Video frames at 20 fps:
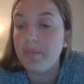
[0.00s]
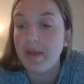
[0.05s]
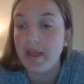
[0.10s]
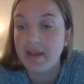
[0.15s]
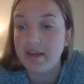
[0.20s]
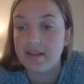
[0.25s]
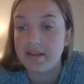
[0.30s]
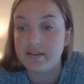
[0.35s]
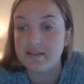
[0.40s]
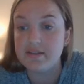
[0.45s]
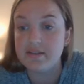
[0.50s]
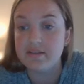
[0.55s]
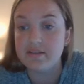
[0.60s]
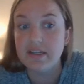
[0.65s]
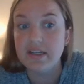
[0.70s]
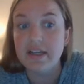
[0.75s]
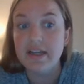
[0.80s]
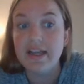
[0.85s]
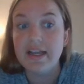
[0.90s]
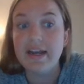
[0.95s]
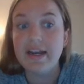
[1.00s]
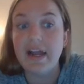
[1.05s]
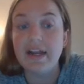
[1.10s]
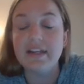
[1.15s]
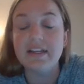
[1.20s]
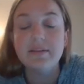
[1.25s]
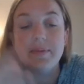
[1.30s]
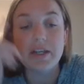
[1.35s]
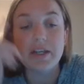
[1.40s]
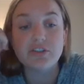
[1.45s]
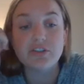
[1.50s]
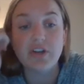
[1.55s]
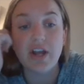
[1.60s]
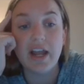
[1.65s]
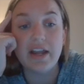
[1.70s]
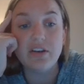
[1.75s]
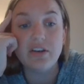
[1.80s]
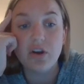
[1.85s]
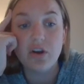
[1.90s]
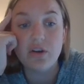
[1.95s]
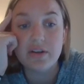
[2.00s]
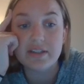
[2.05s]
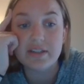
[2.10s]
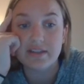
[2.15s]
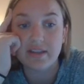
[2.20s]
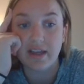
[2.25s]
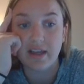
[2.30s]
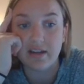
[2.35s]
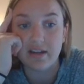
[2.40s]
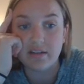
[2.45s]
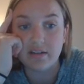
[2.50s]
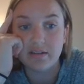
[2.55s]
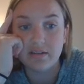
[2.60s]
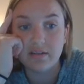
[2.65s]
pennies, and I need to make sure I notice that.